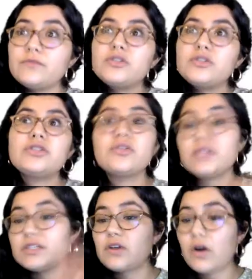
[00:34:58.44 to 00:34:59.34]

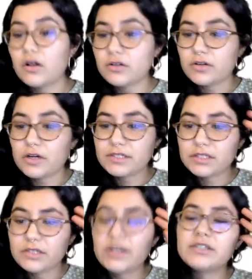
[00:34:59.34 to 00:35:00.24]
students all across
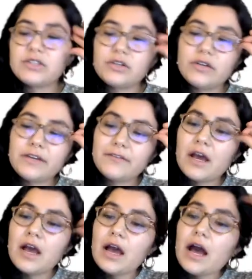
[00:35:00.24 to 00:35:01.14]
the US. So if
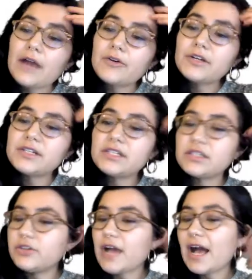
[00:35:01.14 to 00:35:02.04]
I were
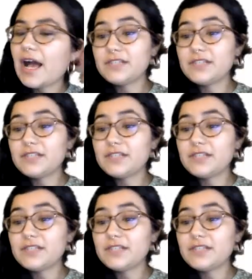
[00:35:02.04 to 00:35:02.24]
to have